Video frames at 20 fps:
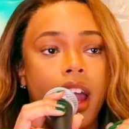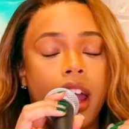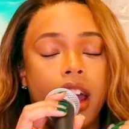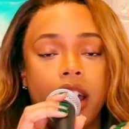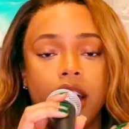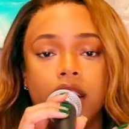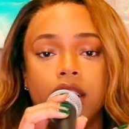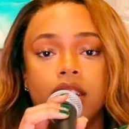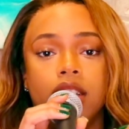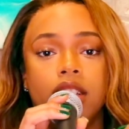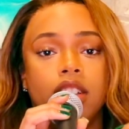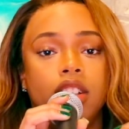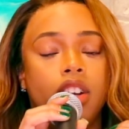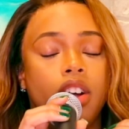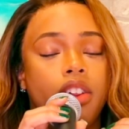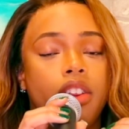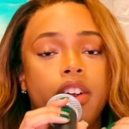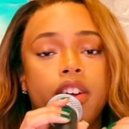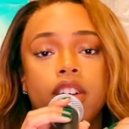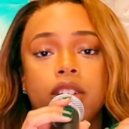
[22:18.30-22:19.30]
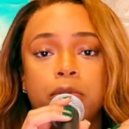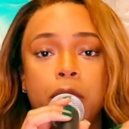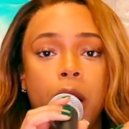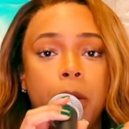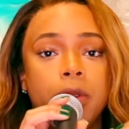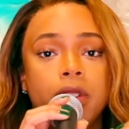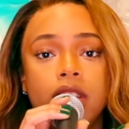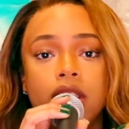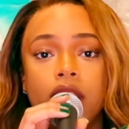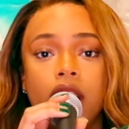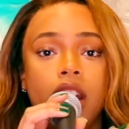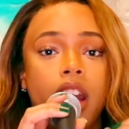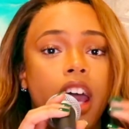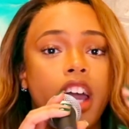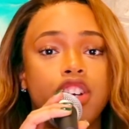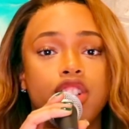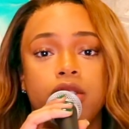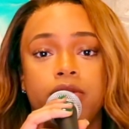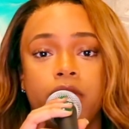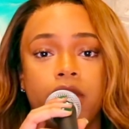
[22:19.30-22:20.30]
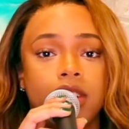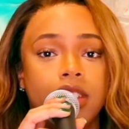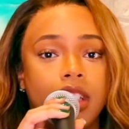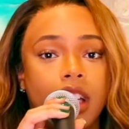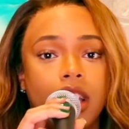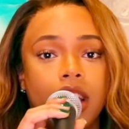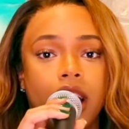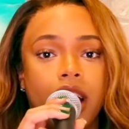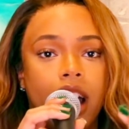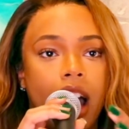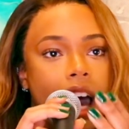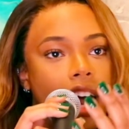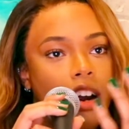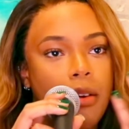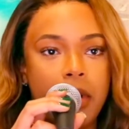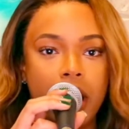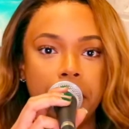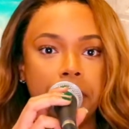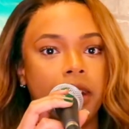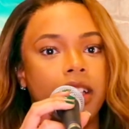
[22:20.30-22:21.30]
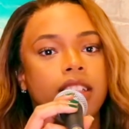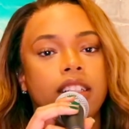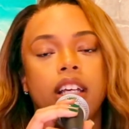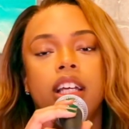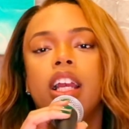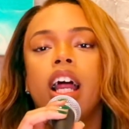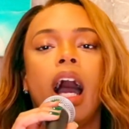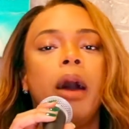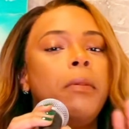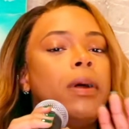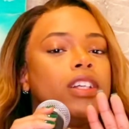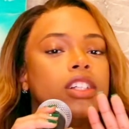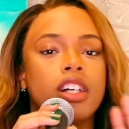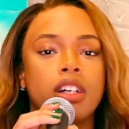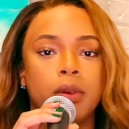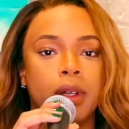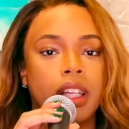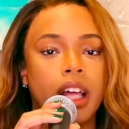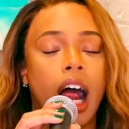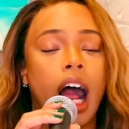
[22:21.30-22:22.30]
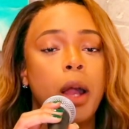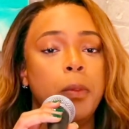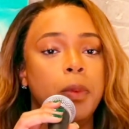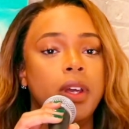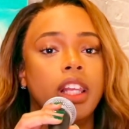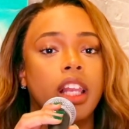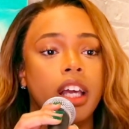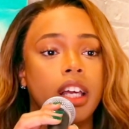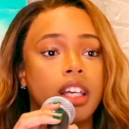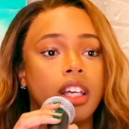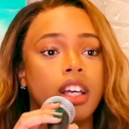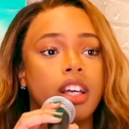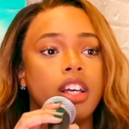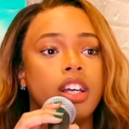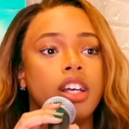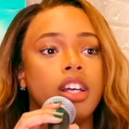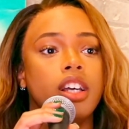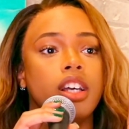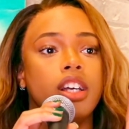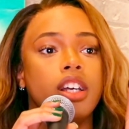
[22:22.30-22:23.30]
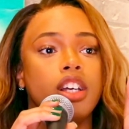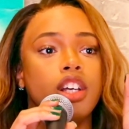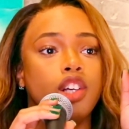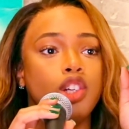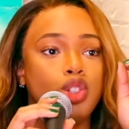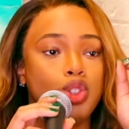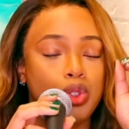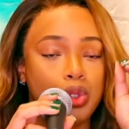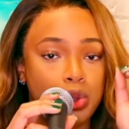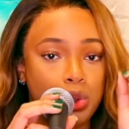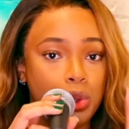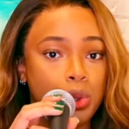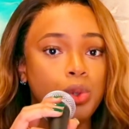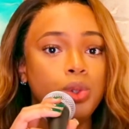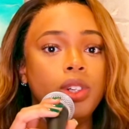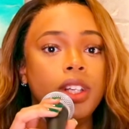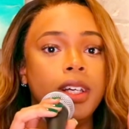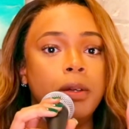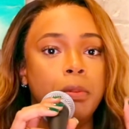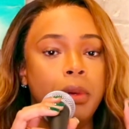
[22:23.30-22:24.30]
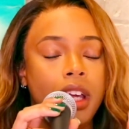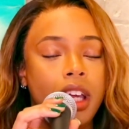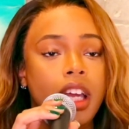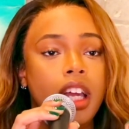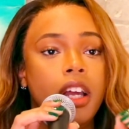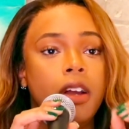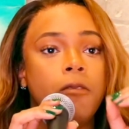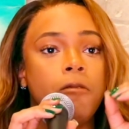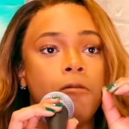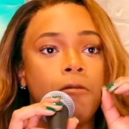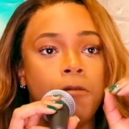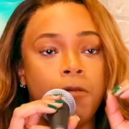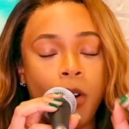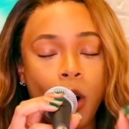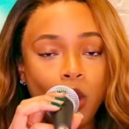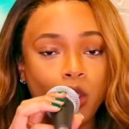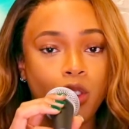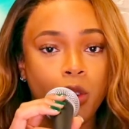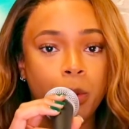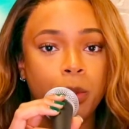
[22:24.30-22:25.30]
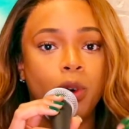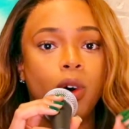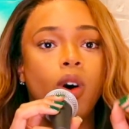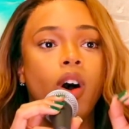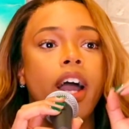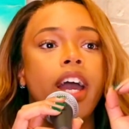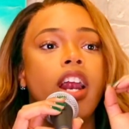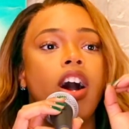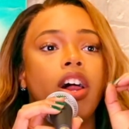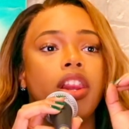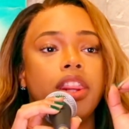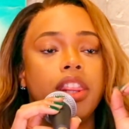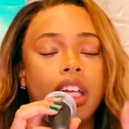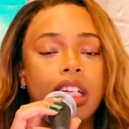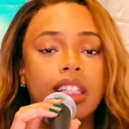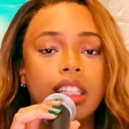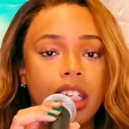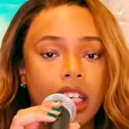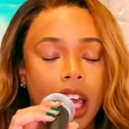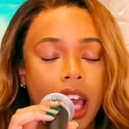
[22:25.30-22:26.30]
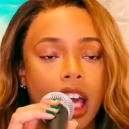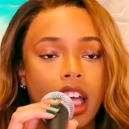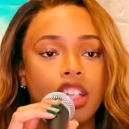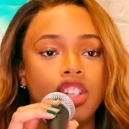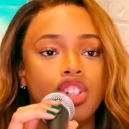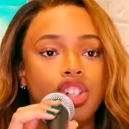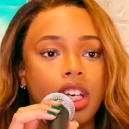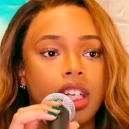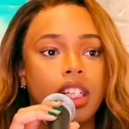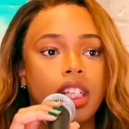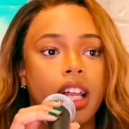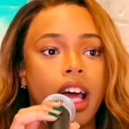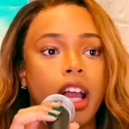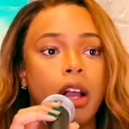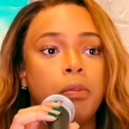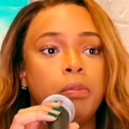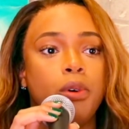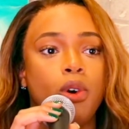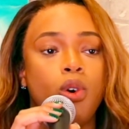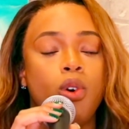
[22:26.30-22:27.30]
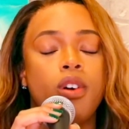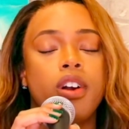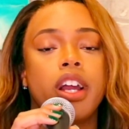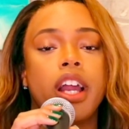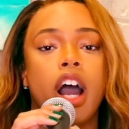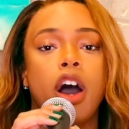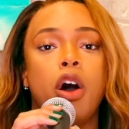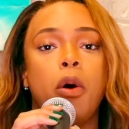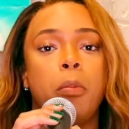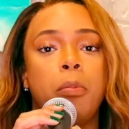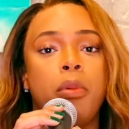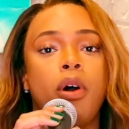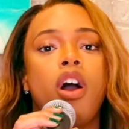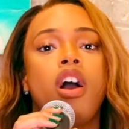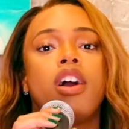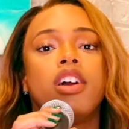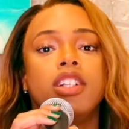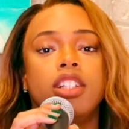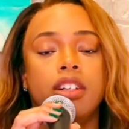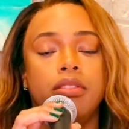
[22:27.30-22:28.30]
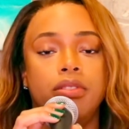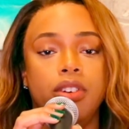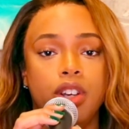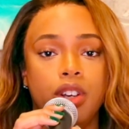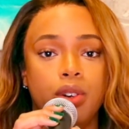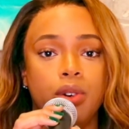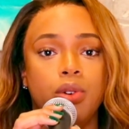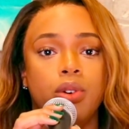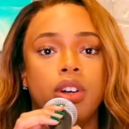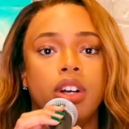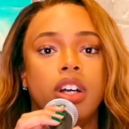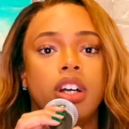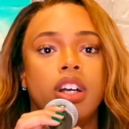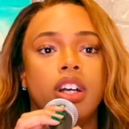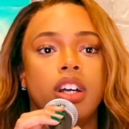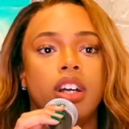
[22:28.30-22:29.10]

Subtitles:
And, there is probably an extrovert saying, like, I don't mind being seen. I'm not talking about that. I mean, like, truly being vulnerable and authentic and just, like, pouring out parts of you